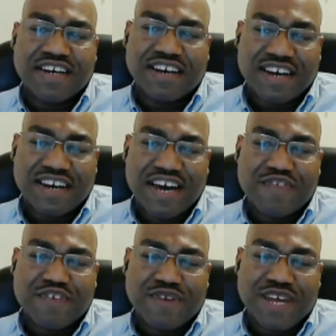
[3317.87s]
Yeah. I've
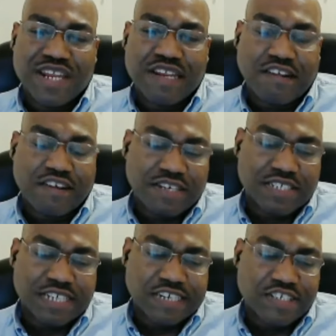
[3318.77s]
created an
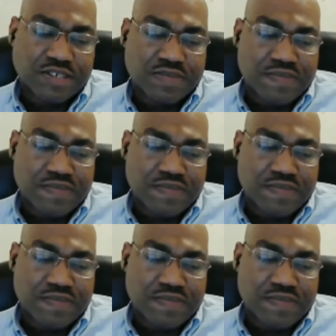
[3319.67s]
architecture